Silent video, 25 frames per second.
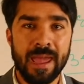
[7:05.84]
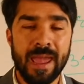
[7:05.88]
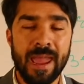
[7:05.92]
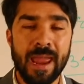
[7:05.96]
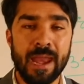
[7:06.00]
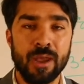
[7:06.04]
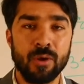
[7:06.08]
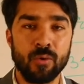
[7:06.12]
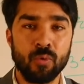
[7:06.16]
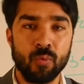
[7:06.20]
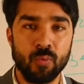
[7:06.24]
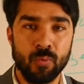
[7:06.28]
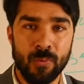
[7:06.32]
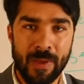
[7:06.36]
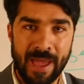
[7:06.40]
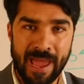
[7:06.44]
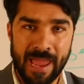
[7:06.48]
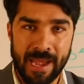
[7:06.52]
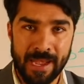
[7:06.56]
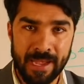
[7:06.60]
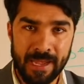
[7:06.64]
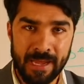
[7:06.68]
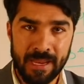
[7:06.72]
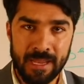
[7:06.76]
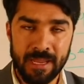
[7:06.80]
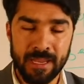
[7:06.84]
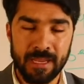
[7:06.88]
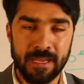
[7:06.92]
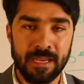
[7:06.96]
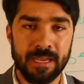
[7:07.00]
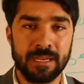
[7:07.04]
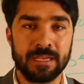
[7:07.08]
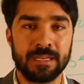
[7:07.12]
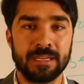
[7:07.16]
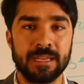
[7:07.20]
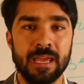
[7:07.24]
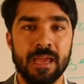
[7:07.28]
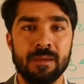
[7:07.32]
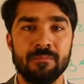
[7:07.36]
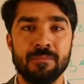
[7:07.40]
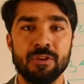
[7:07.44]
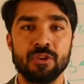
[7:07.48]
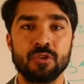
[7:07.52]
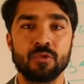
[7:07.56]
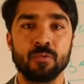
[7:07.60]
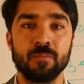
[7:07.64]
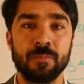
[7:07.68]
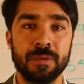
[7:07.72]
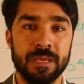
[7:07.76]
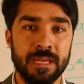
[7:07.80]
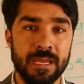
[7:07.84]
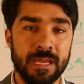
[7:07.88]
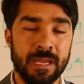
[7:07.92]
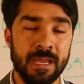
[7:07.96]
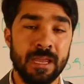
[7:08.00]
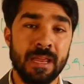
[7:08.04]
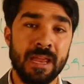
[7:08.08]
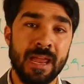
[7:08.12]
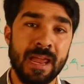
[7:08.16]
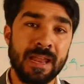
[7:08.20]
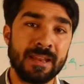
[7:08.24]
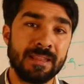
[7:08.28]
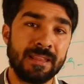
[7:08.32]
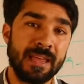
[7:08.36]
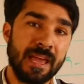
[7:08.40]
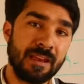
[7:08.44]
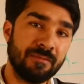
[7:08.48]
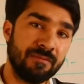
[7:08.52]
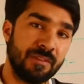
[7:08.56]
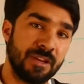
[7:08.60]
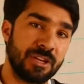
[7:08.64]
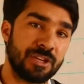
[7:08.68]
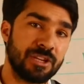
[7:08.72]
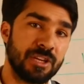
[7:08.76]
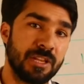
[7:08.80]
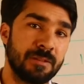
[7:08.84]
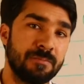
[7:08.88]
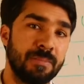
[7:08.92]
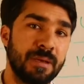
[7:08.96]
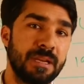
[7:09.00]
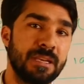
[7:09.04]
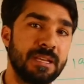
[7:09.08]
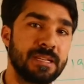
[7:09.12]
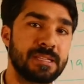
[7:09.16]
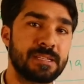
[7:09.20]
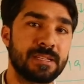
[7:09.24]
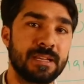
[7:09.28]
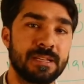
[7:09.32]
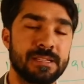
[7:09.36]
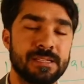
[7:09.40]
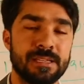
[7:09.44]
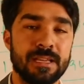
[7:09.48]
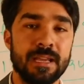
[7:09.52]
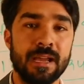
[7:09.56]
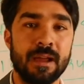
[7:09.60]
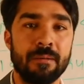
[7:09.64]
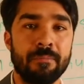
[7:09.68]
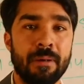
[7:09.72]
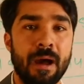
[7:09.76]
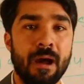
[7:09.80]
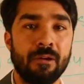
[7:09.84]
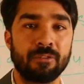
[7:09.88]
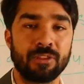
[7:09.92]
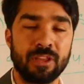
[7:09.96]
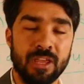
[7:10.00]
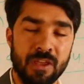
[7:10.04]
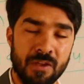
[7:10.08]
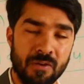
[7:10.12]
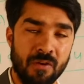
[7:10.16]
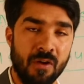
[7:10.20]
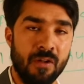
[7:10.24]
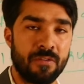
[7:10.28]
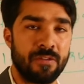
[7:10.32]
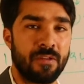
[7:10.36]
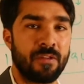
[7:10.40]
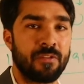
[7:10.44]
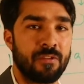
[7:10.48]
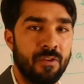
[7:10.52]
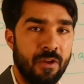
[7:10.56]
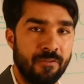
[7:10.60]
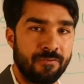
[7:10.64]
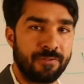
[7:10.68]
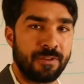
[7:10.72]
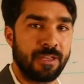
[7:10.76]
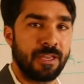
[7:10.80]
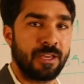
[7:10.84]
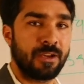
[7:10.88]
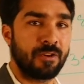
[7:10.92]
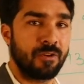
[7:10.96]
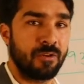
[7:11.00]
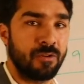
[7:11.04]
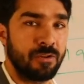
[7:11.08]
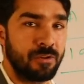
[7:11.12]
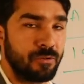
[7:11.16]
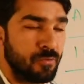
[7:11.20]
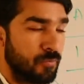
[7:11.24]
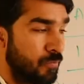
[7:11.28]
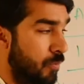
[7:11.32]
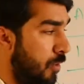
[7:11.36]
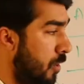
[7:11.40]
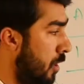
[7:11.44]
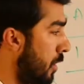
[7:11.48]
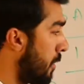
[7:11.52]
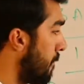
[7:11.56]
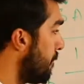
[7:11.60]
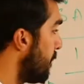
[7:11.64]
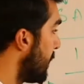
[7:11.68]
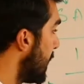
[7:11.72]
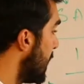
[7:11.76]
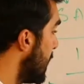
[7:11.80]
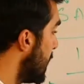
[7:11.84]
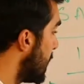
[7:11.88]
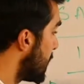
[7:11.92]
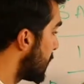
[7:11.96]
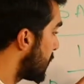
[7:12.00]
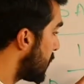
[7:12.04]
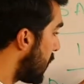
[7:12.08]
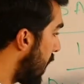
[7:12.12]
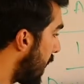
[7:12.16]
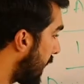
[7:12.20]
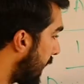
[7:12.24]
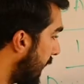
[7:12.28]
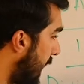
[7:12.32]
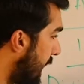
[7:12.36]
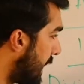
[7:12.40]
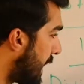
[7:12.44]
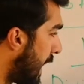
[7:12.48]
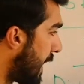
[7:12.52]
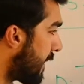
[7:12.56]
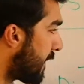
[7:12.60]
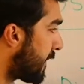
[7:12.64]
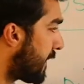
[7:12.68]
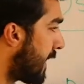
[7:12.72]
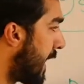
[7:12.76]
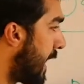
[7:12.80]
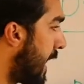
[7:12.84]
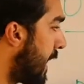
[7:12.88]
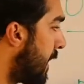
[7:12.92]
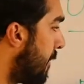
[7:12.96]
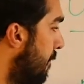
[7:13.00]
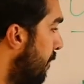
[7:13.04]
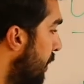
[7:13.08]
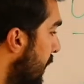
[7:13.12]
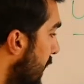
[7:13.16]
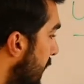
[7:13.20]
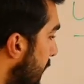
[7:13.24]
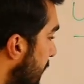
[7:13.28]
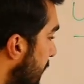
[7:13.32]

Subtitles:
and when it came into being, and then we shall be discussing about the causes of the Cold War. So again, I said